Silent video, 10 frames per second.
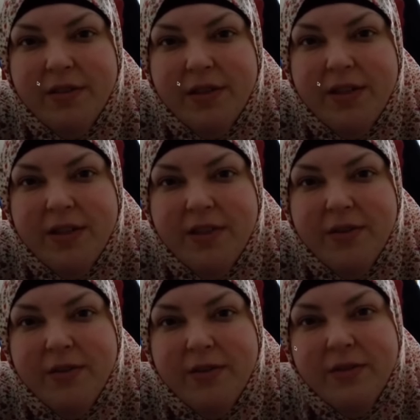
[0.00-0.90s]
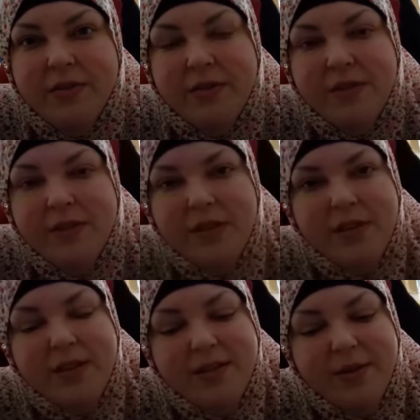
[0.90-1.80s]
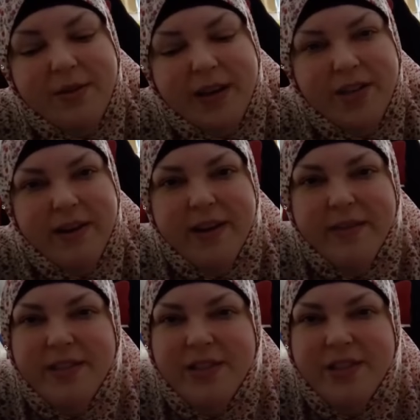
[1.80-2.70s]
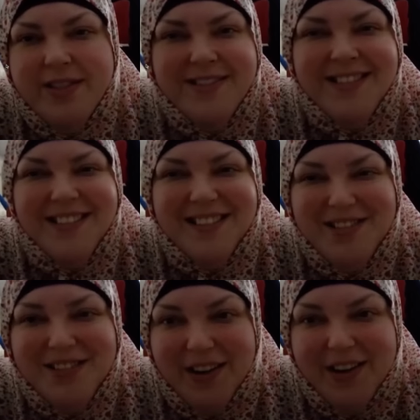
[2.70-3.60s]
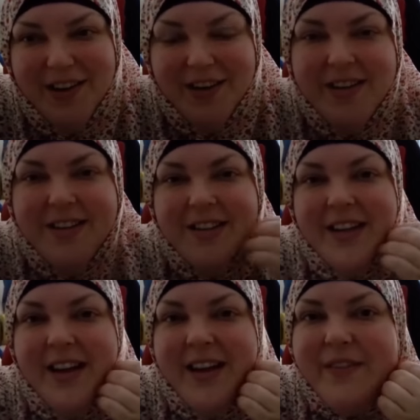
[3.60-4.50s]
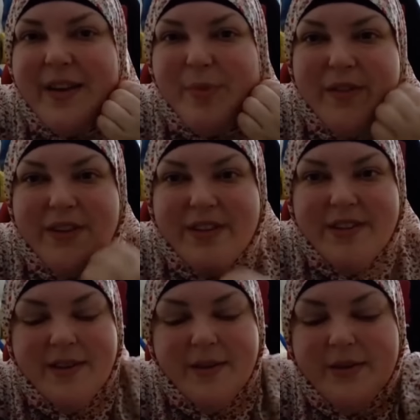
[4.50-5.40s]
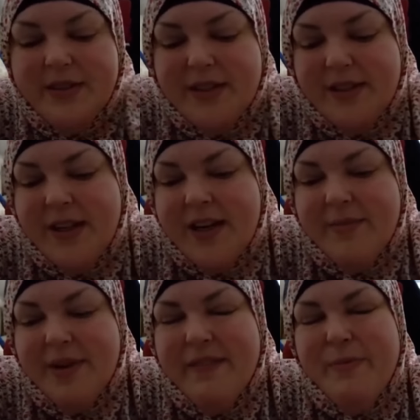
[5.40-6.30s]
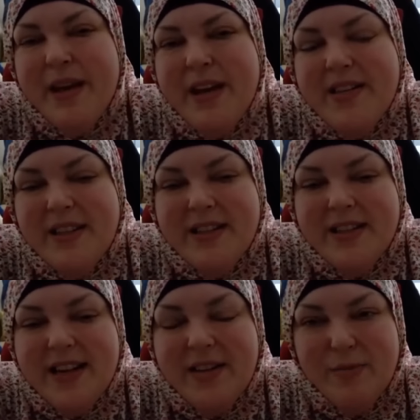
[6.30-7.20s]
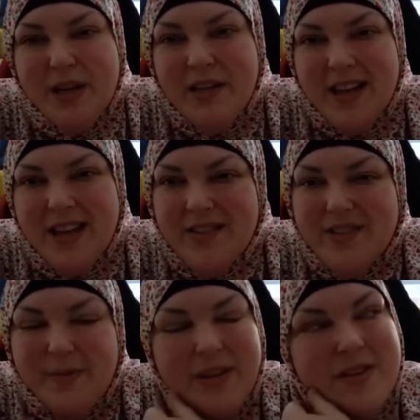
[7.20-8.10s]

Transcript: Just go. Actually, right now it's just hunger. Like I haven't had breakfast, so, and I'm kind of in pain to like stand there and make like eggs or something.